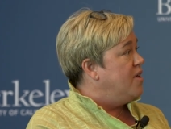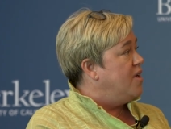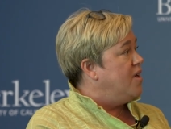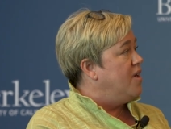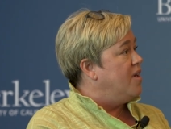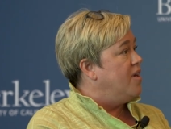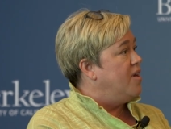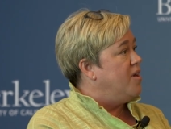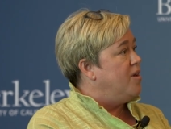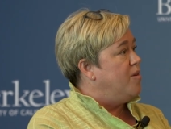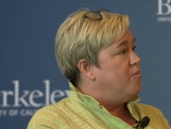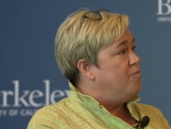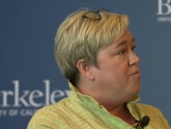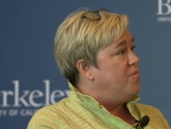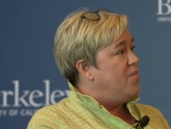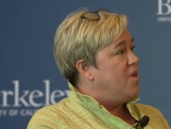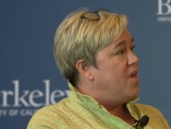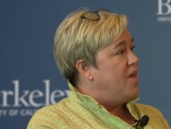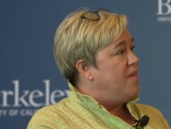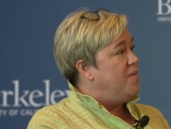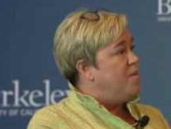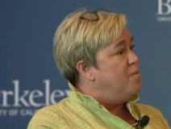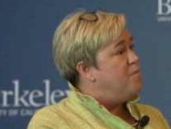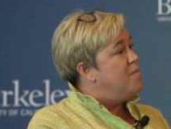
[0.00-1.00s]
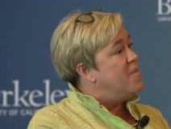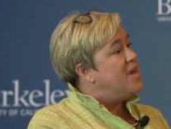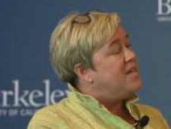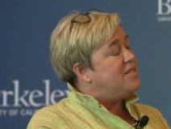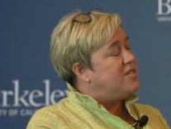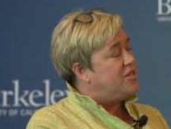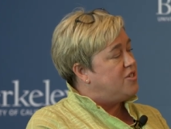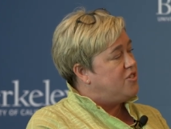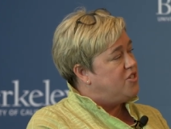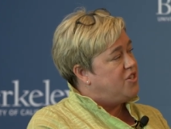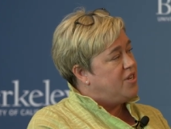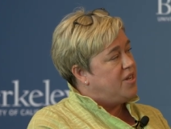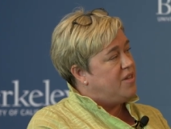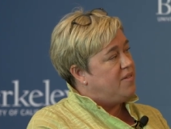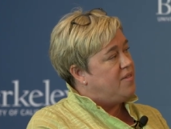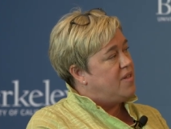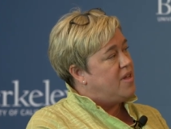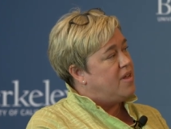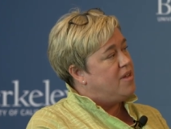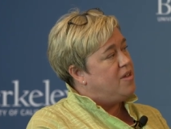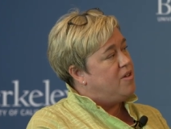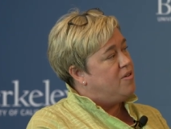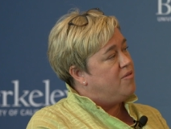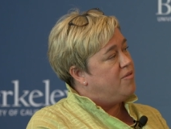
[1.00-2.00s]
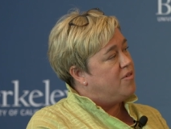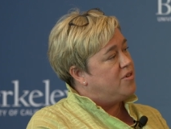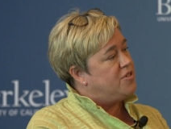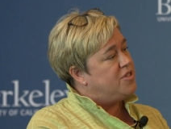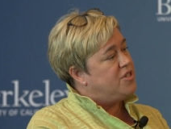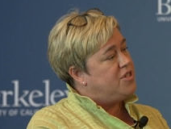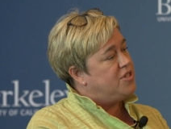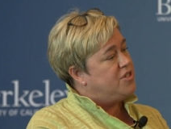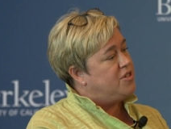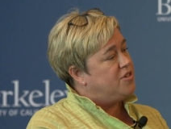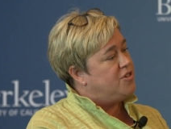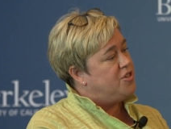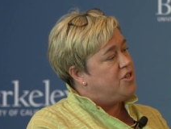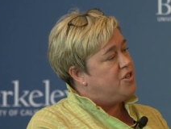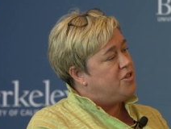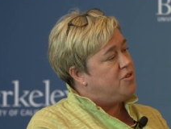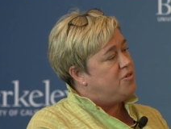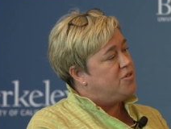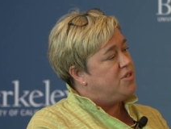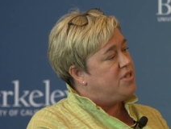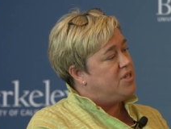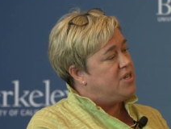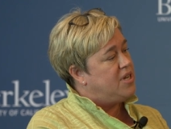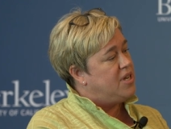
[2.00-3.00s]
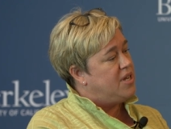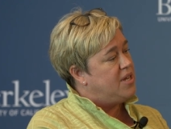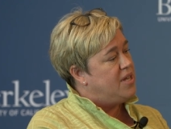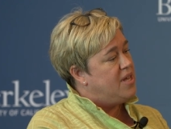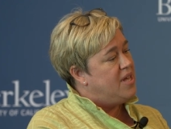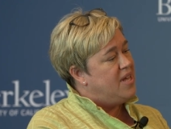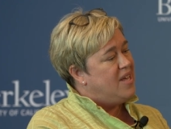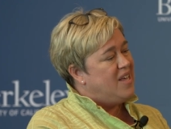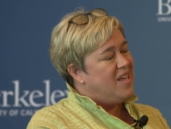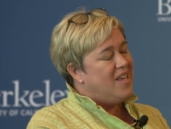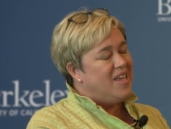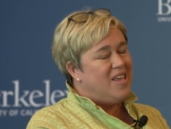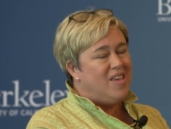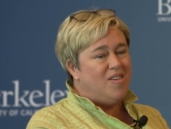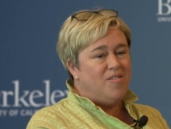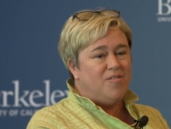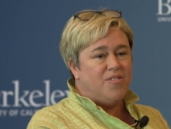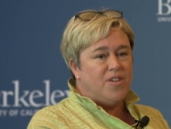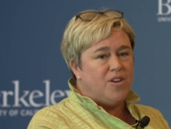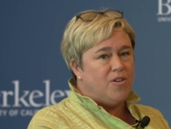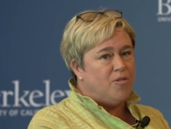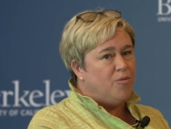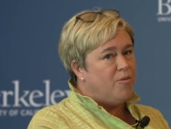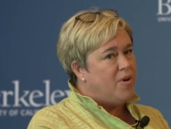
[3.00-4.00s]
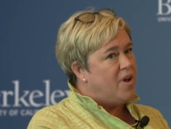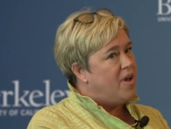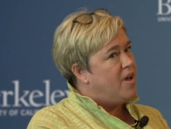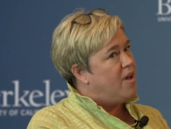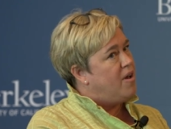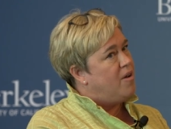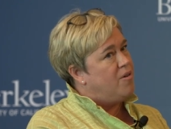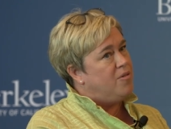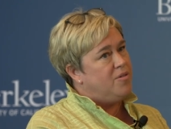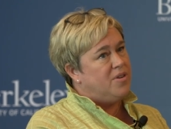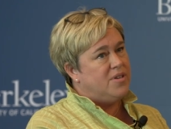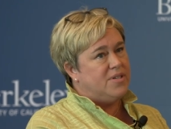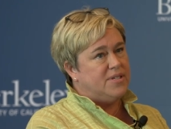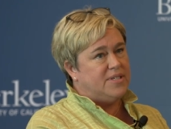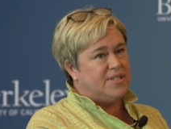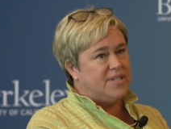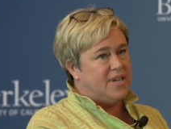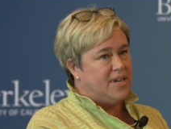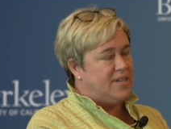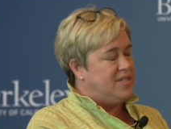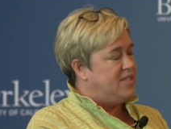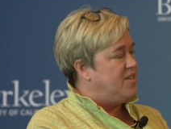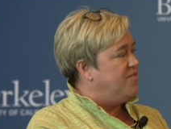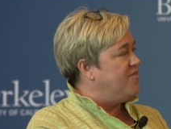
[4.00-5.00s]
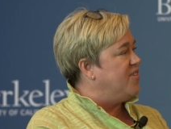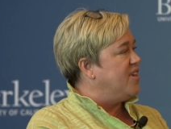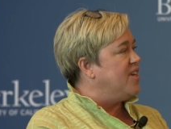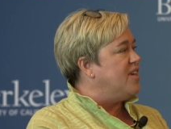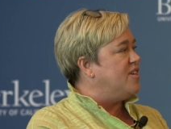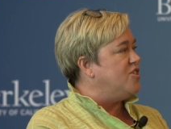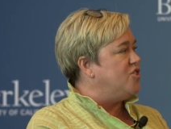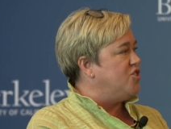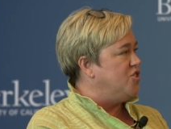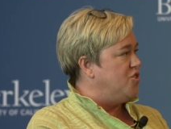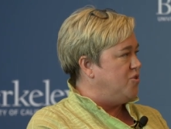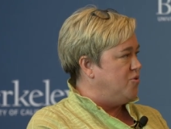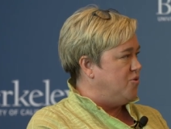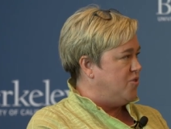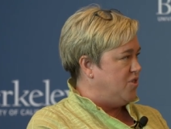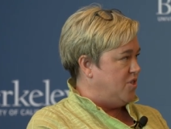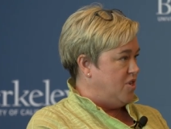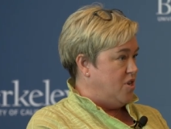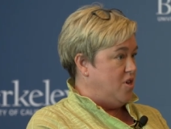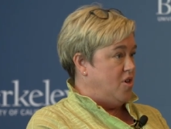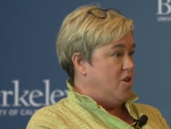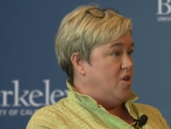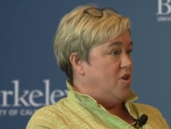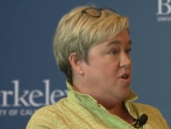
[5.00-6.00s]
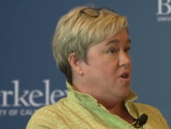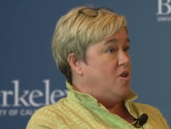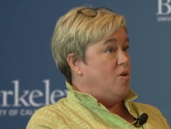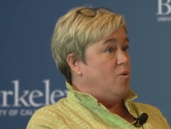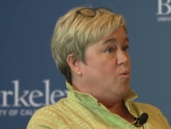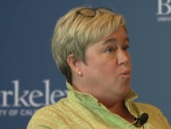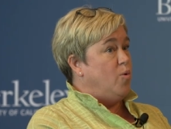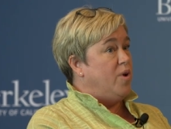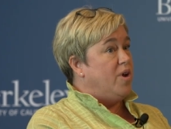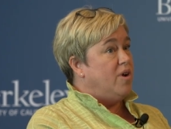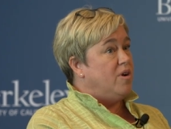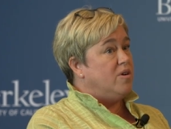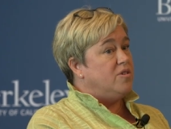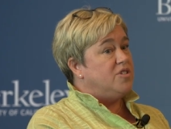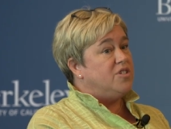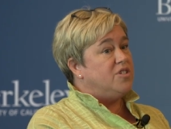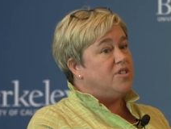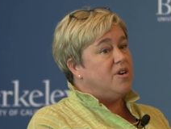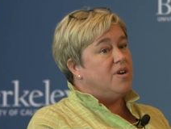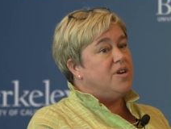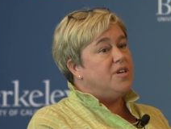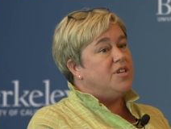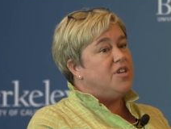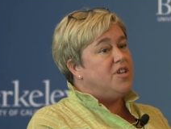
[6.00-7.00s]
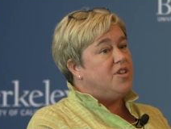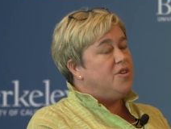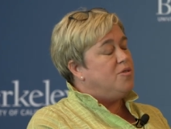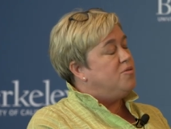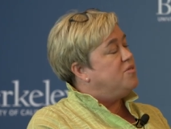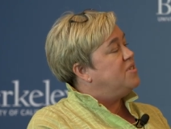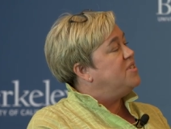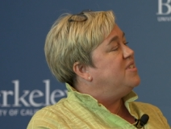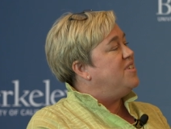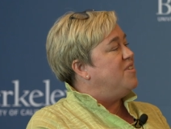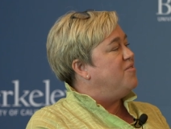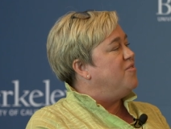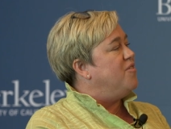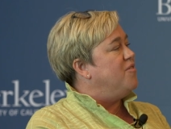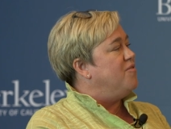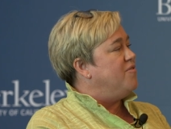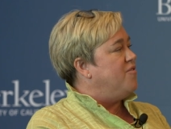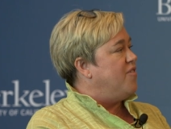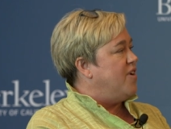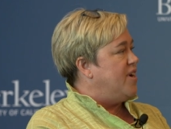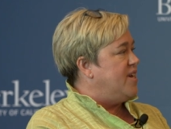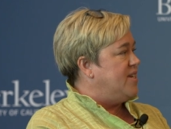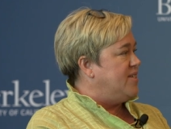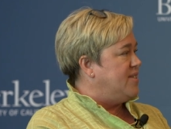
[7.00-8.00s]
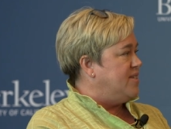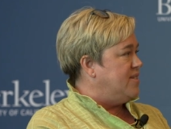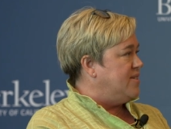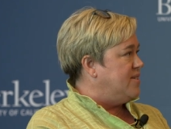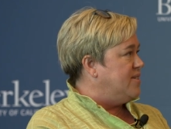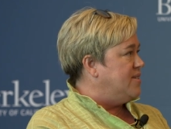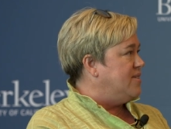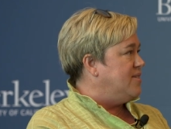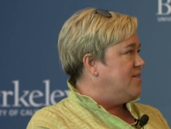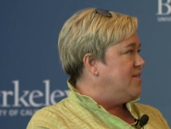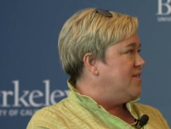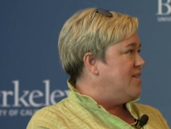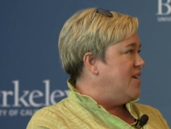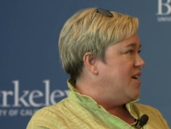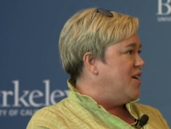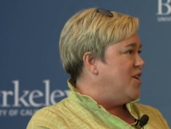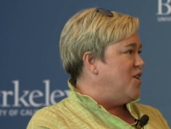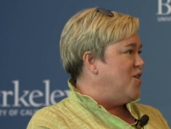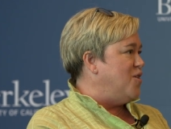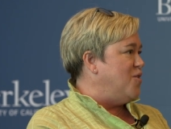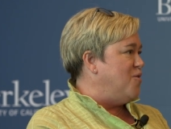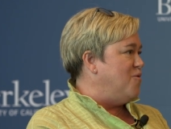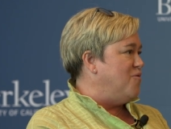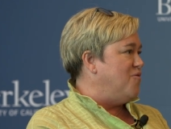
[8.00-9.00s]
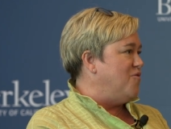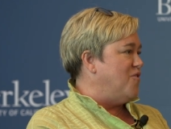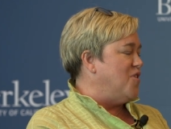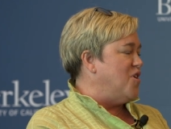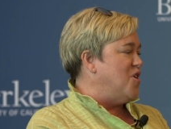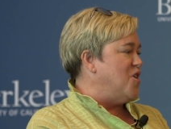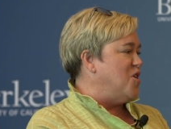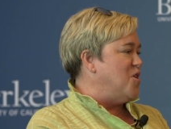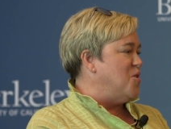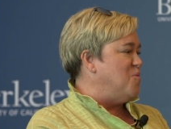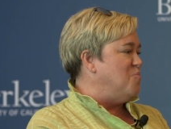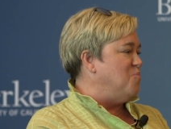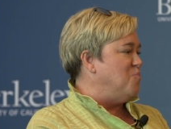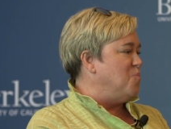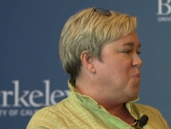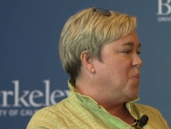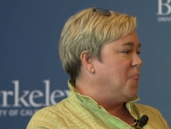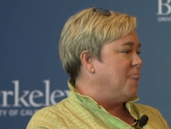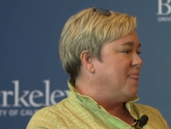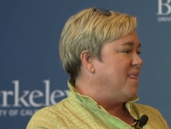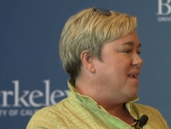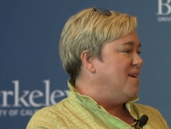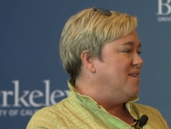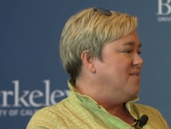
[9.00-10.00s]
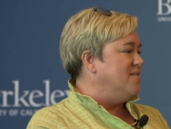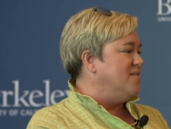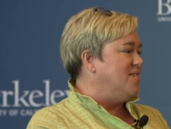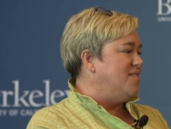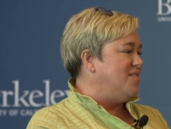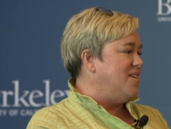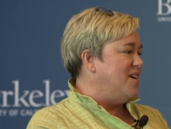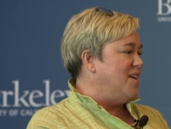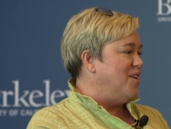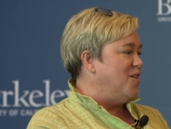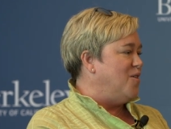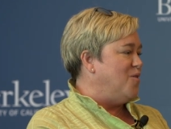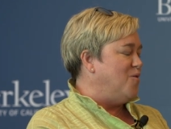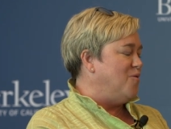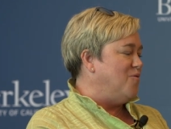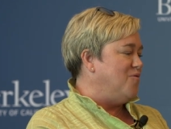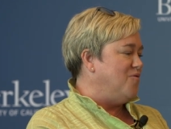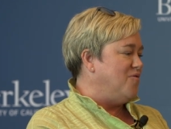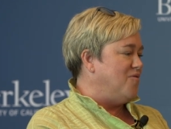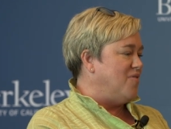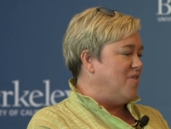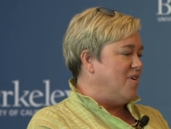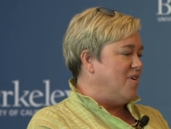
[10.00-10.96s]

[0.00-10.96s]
Um, and the messaging that universities are using, even around scientific issues, we are starting to use different phrases instead of um, instead of